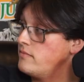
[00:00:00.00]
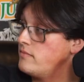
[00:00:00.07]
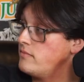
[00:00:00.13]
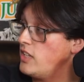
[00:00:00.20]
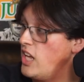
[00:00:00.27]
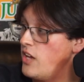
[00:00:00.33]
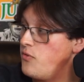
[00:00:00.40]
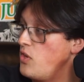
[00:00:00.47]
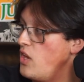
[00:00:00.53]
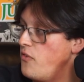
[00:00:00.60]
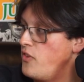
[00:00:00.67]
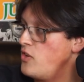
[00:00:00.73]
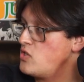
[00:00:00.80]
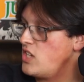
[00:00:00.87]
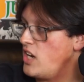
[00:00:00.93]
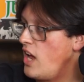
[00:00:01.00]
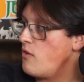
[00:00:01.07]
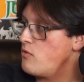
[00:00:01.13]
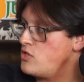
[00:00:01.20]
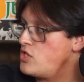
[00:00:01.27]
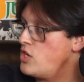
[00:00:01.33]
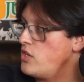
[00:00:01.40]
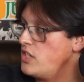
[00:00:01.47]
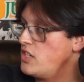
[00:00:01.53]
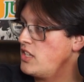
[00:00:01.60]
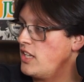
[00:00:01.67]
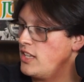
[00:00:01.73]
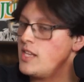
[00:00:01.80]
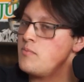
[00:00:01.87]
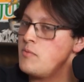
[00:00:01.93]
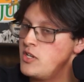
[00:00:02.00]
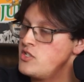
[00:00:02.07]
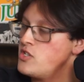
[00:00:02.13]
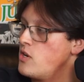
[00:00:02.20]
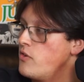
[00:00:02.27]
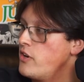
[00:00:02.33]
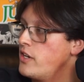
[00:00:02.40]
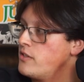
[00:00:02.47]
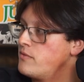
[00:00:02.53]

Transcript: If it was an average Joe that did that, they'd be in jail right now.